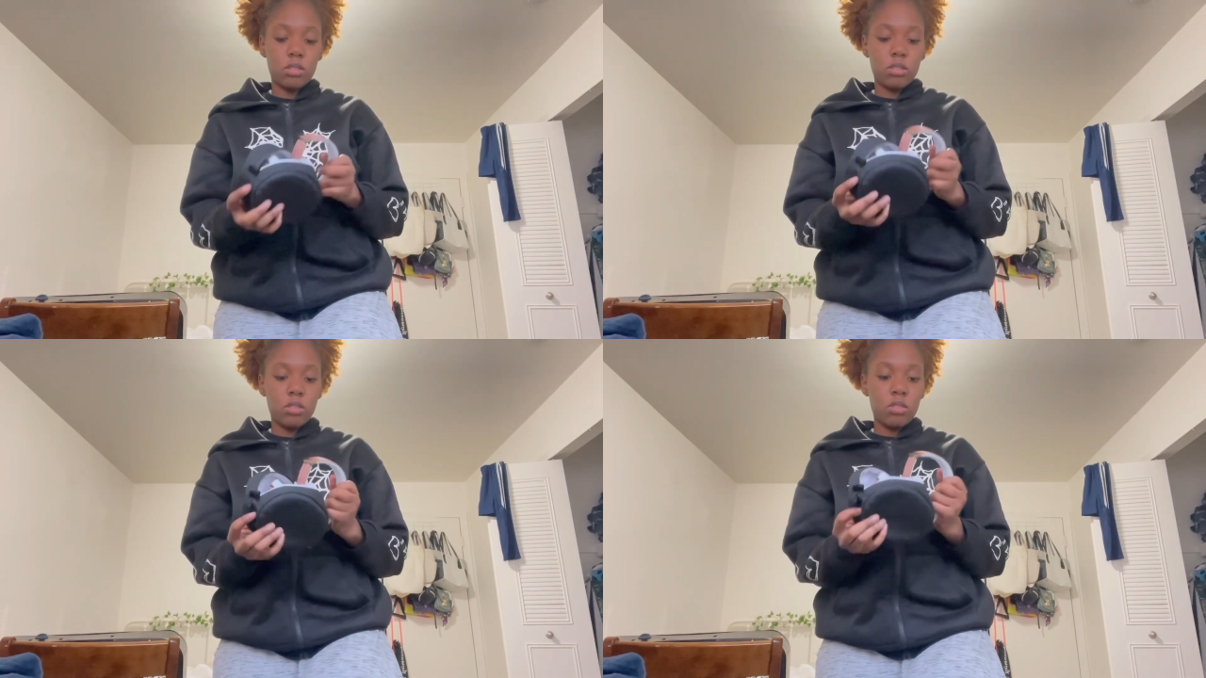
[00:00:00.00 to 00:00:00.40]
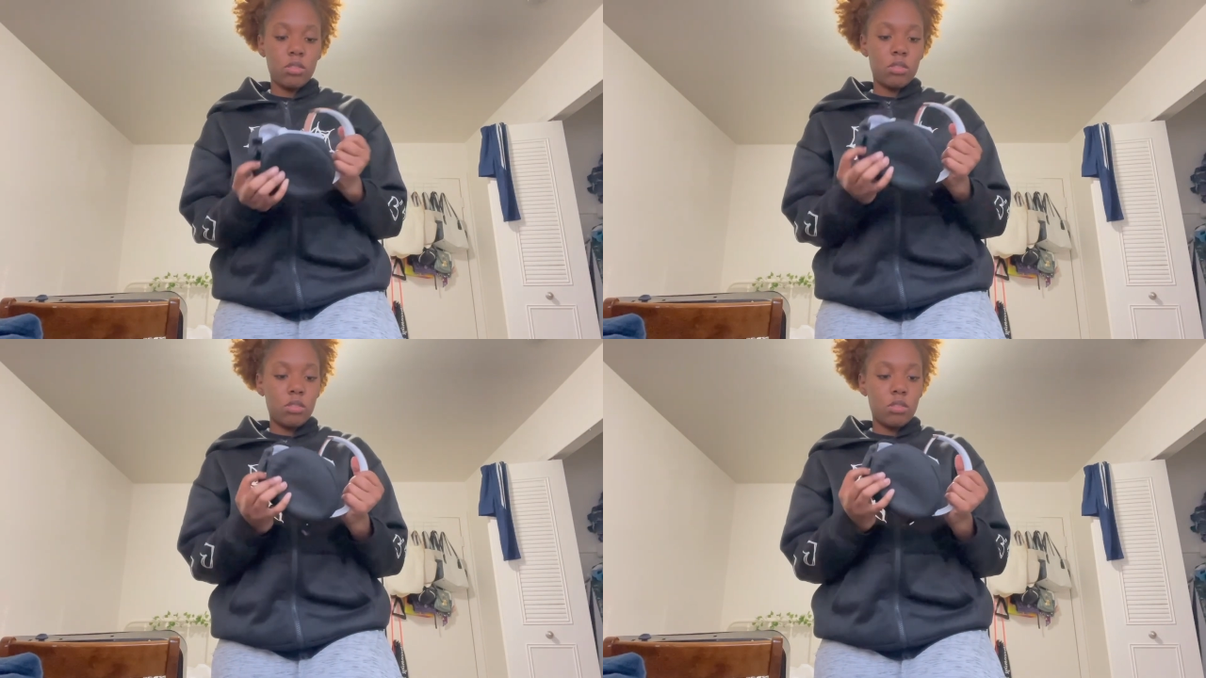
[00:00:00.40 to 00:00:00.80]

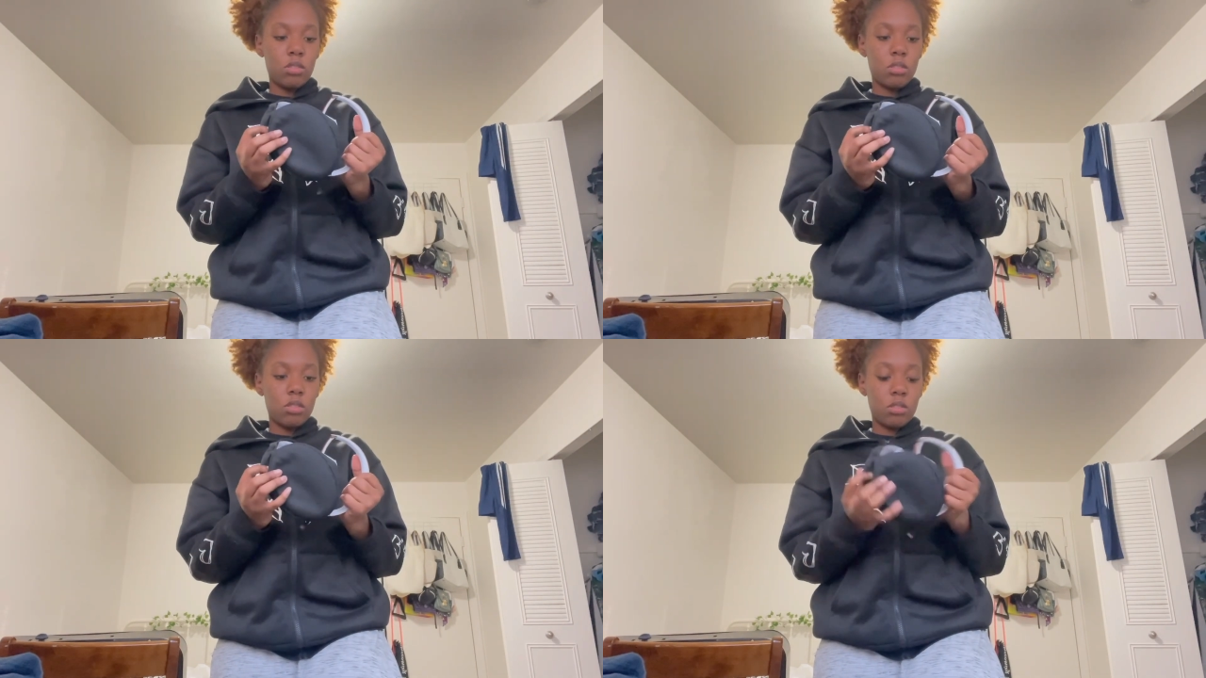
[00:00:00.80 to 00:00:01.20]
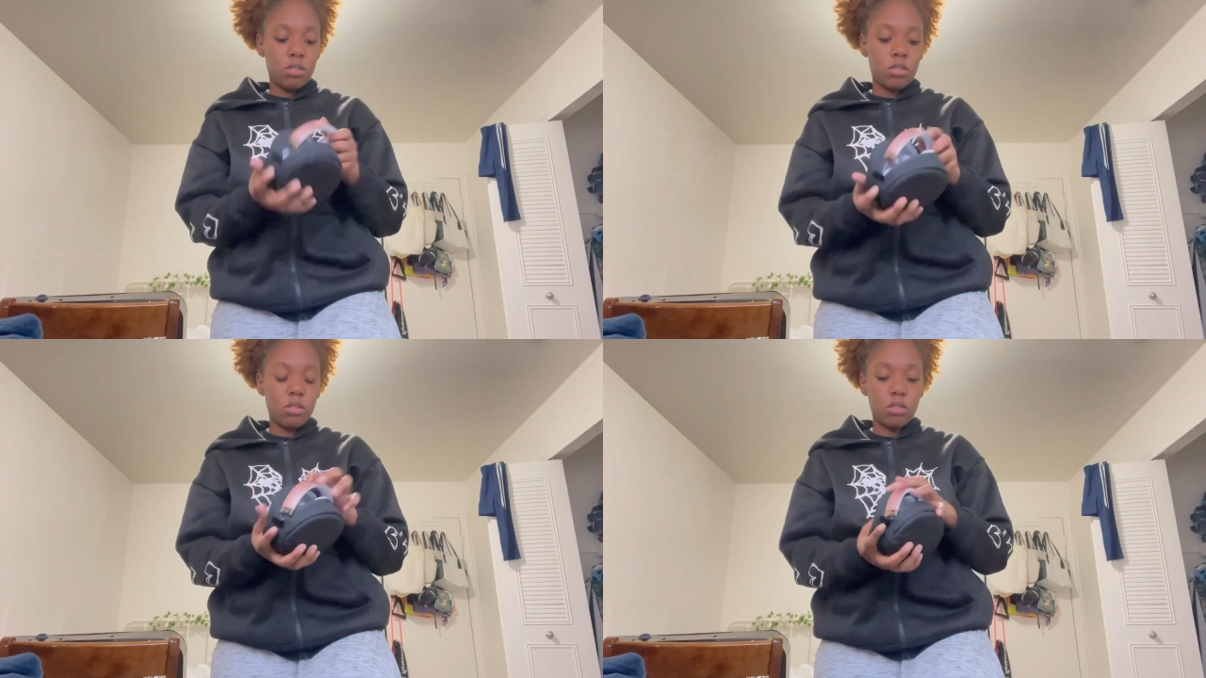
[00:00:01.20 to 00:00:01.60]

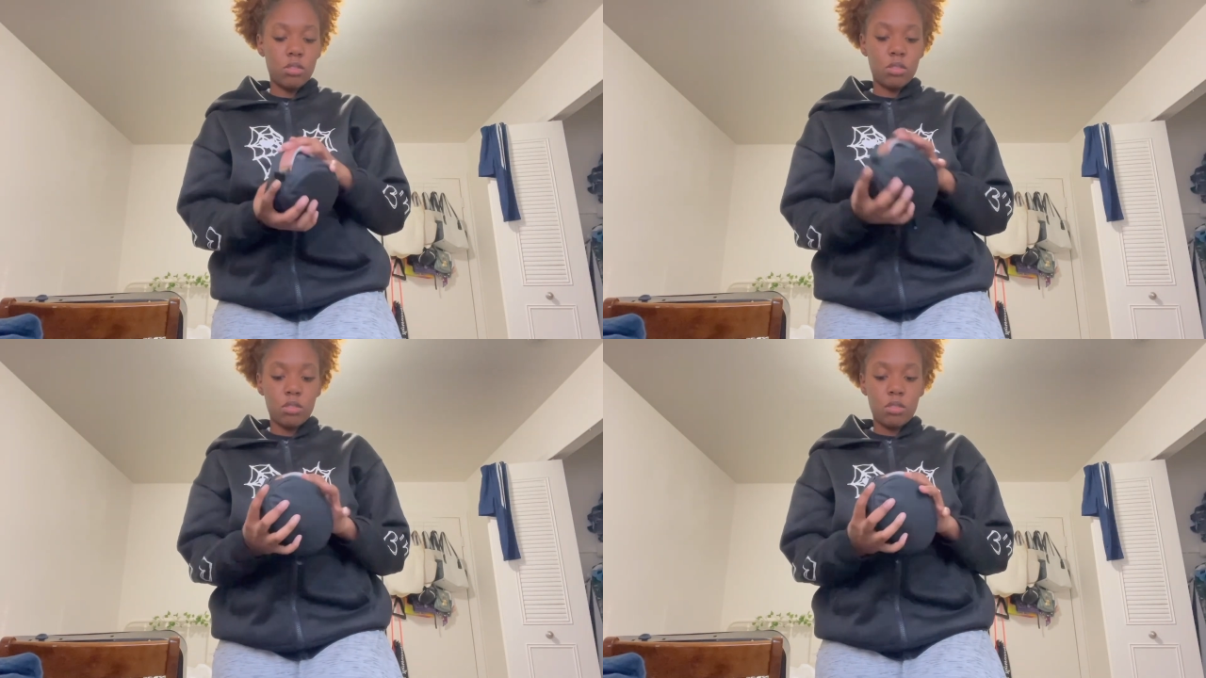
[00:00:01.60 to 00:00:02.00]
Nobody speaks.